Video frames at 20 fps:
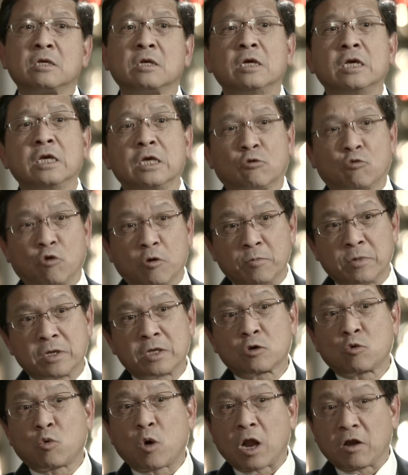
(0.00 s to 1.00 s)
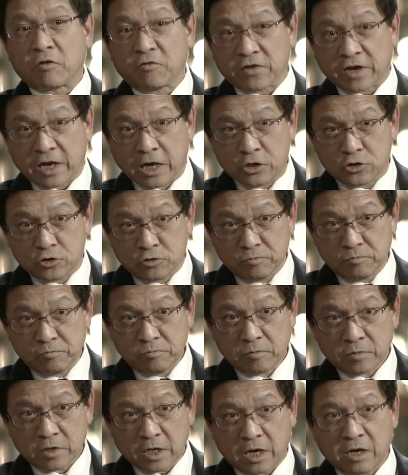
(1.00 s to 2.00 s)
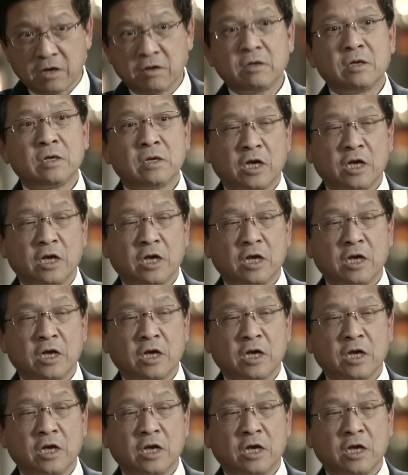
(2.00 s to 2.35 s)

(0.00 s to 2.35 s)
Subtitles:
equipment qualification, okay,